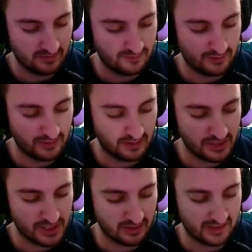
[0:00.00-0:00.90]
Full art
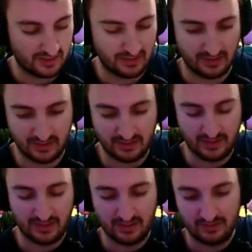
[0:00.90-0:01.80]
Charizard, and
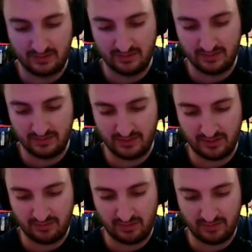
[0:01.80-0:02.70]

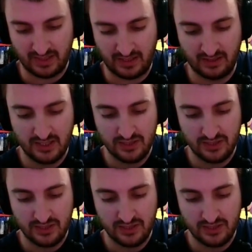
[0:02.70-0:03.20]
nothing wrong with that.